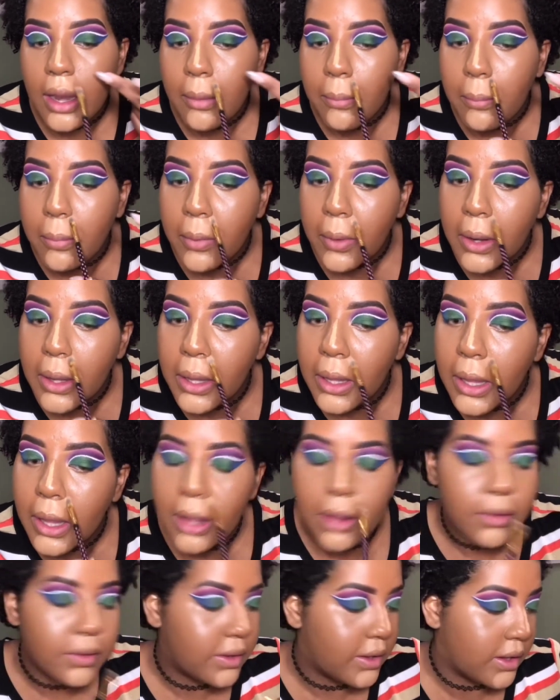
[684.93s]
I bring it
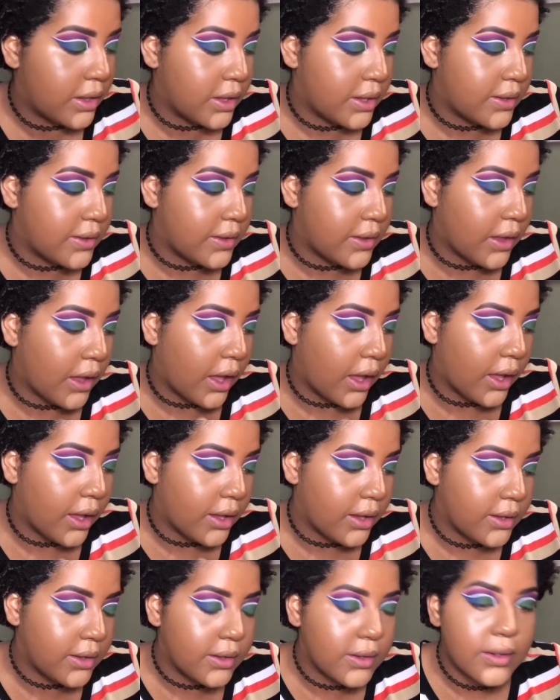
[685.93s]
out to the sides,